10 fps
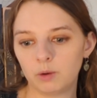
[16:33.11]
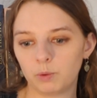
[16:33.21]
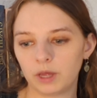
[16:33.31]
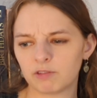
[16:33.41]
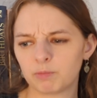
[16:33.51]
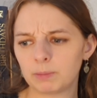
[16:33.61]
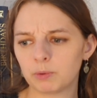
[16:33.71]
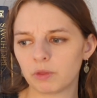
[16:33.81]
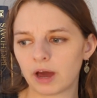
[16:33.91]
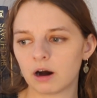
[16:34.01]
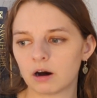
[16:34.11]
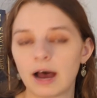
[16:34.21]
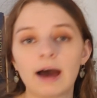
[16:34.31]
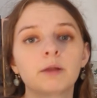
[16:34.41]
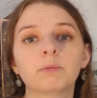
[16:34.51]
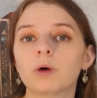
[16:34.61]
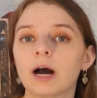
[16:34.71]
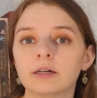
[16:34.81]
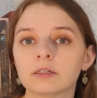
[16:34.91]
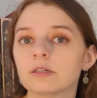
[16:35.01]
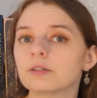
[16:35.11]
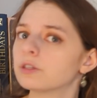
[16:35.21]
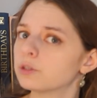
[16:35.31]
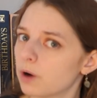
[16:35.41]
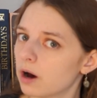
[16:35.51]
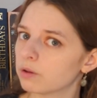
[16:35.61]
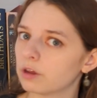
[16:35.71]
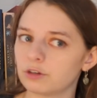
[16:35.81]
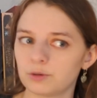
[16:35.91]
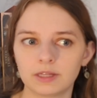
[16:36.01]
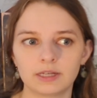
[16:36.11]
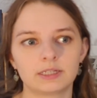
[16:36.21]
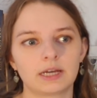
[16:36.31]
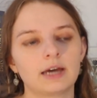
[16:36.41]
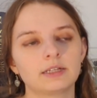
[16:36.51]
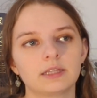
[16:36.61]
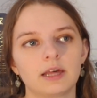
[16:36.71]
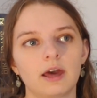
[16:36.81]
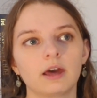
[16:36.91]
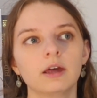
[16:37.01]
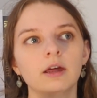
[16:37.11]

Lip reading: We have people that are animal handlers as well that are doing this to add to their